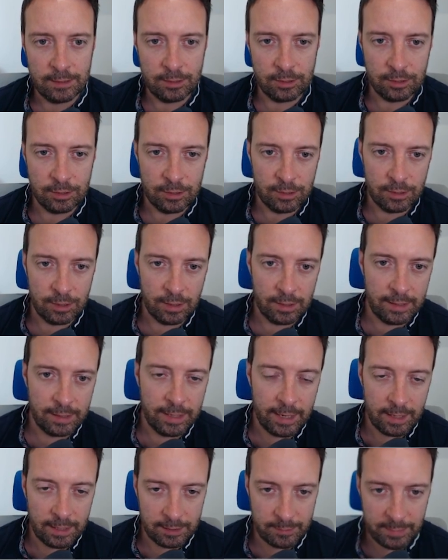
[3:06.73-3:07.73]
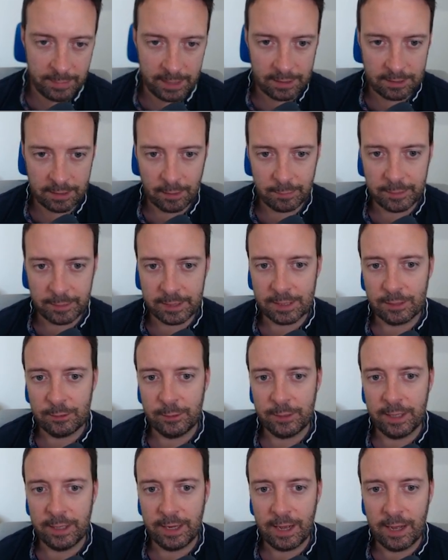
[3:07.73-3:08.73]
just get as many topics as
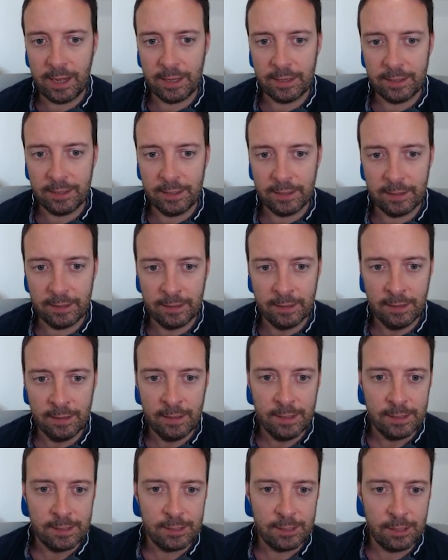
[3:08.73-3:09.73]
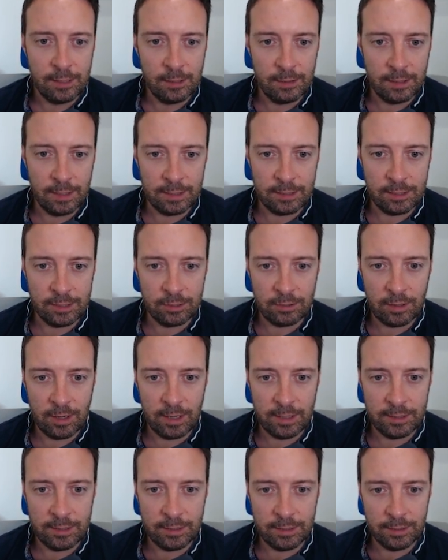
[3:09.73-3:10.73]
we can here. So let's
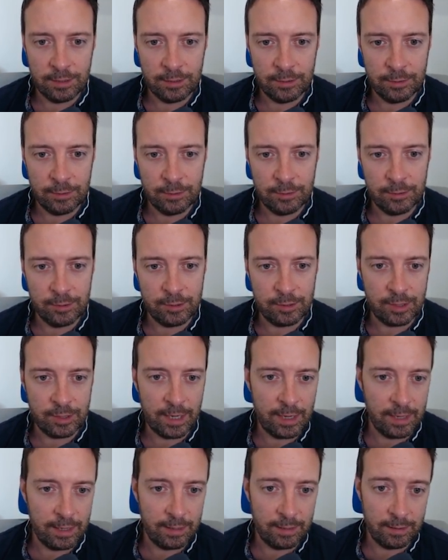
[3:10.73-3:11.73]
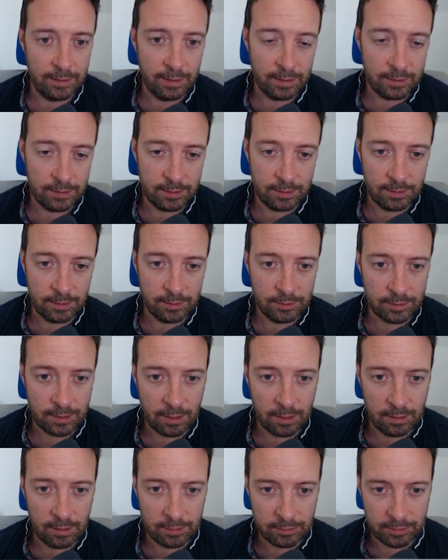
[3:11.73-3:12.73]
try to use, uh, let's use
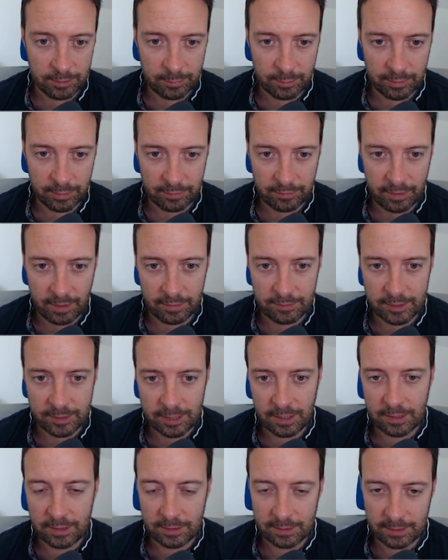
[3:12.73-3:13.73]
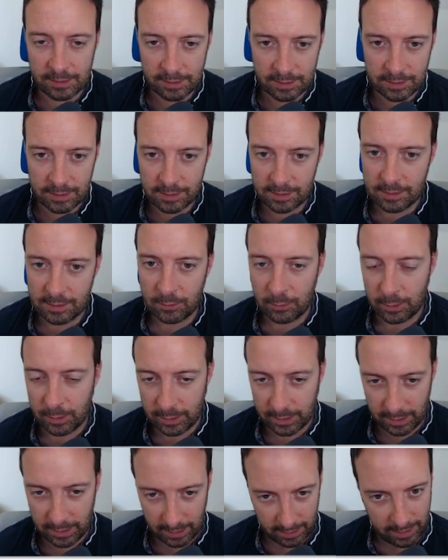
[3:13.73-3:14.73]
Claude 3.5 Sonnet. This is the
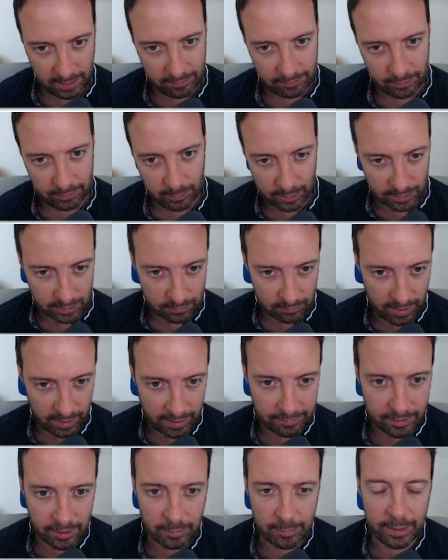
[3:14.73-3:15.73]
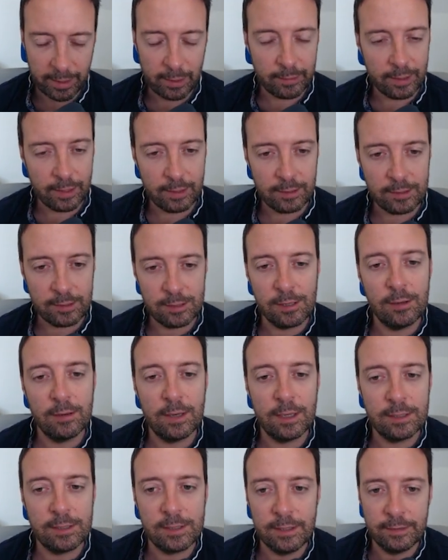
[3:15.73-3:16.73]
one that everyone is raving about now. So
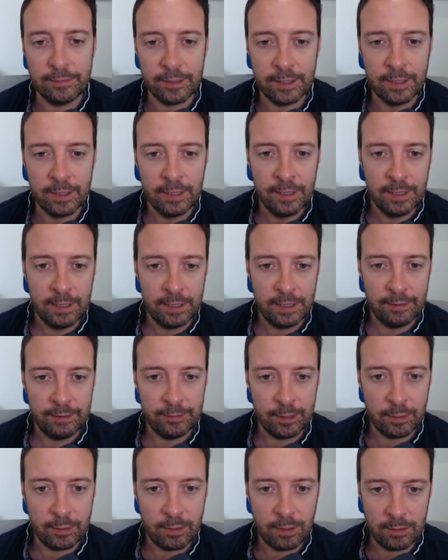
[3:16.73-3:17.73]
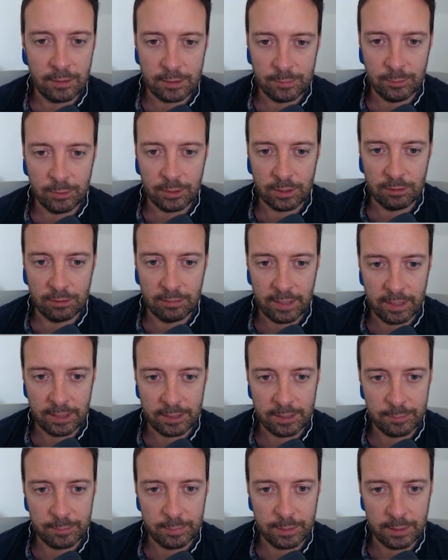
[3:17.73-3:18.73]
let's give it, even though it costs more
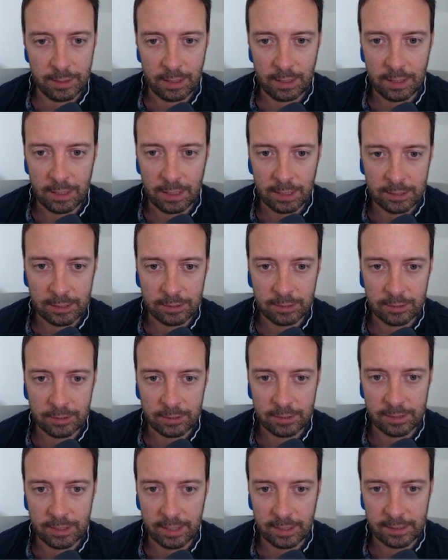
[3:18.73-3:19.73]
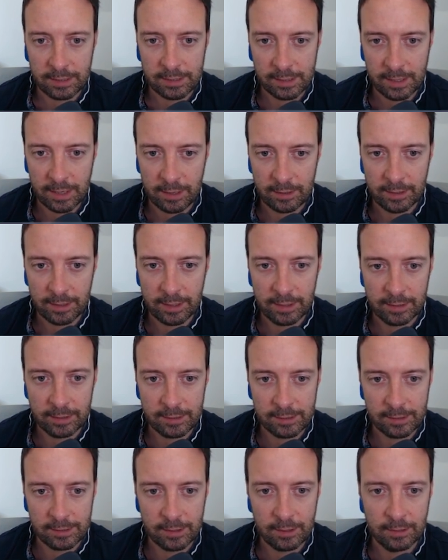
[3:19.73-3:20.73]
credits, but let's just test it out here.
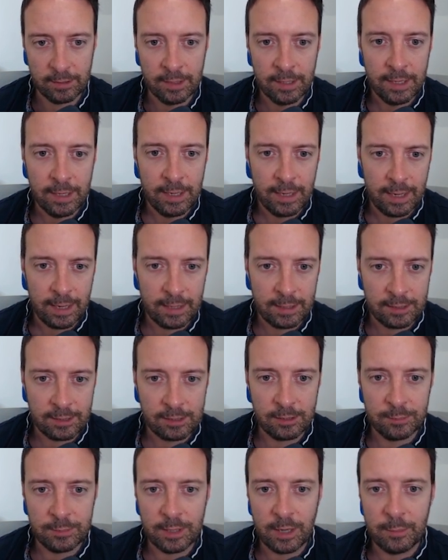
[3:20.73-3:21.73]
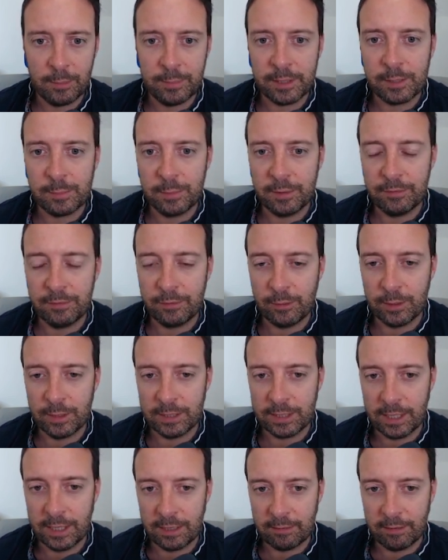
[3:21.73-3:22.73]
So edit subtopics before
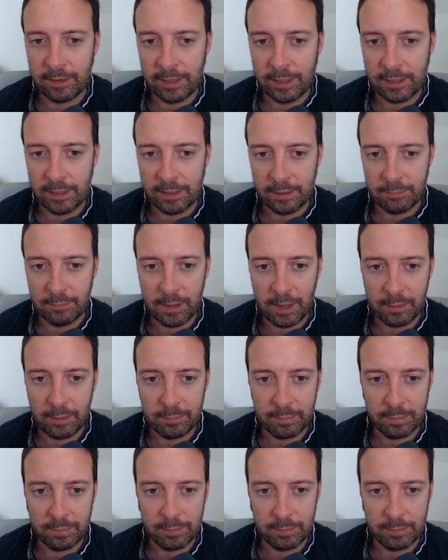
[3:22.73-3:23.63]
generating the map.